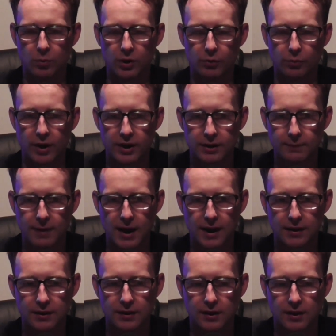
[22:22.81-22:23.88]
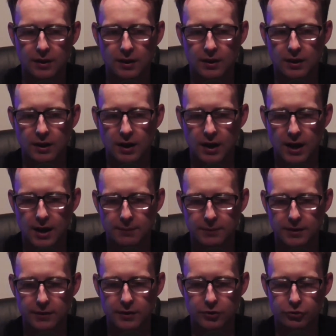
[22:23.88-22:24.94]
one running back
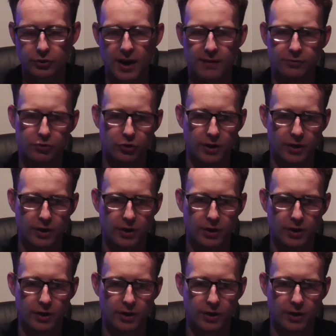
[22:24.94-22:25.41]
in this draft.